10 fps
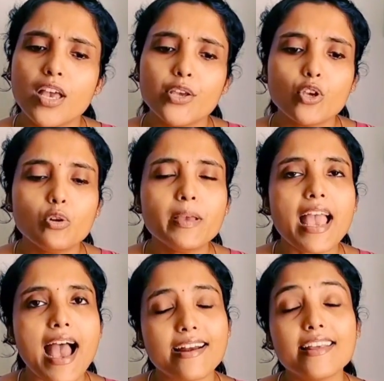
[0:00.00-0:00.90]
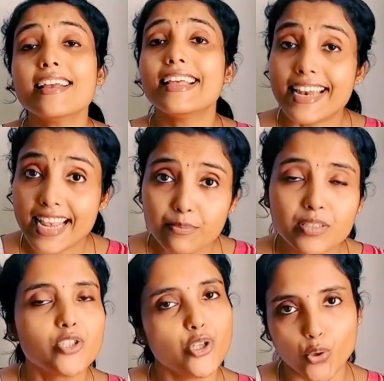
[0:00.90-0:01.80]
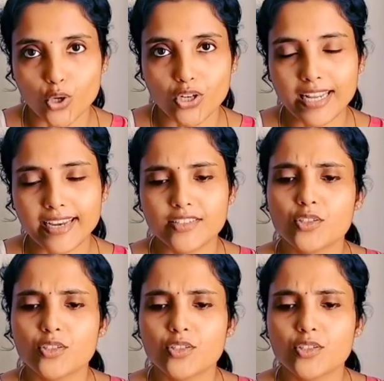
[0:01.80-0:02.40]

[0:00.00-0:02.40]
you will be adding labeled nucleotides.